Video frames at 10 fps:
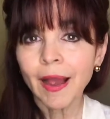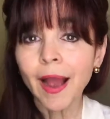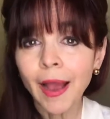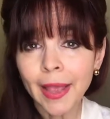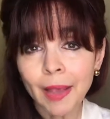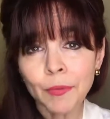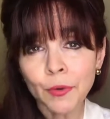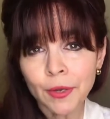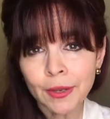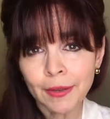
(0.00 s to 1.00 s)
I am
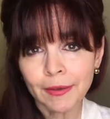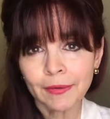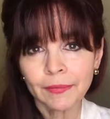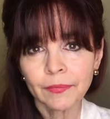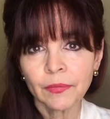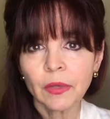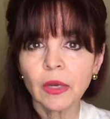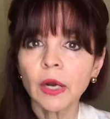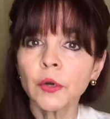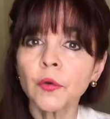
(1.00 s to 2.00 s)
unique.
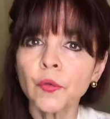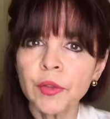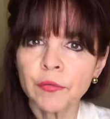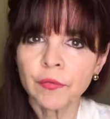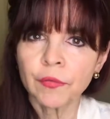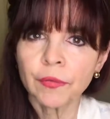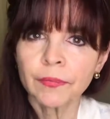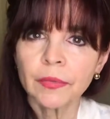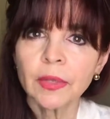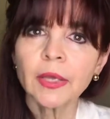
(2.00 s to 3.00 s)
Our grief
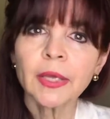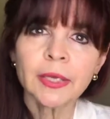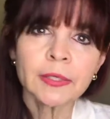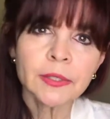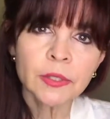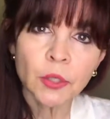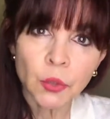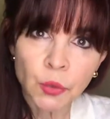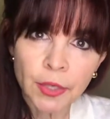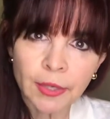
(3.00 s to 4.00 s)
is
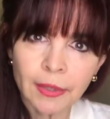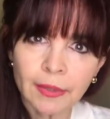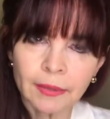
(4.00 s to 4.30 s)
unique.